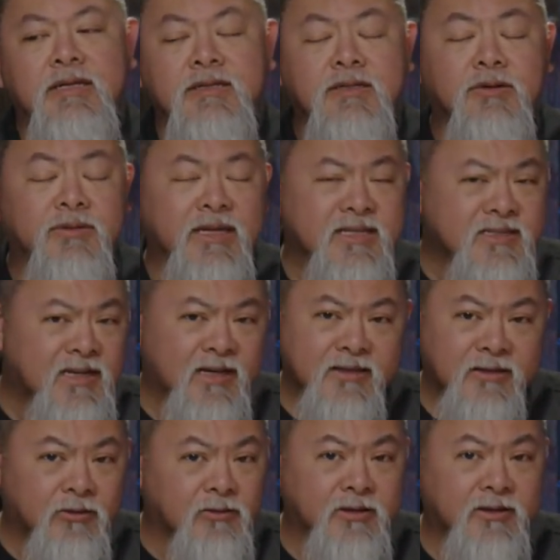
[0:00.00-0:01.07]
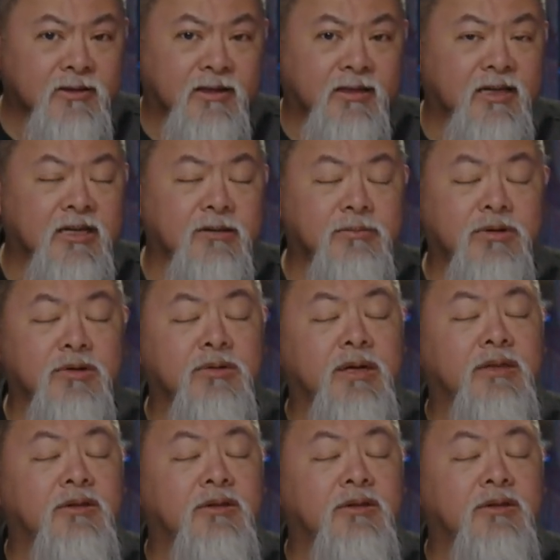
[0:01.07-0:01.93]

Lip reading: So that's not the only thing that they can do,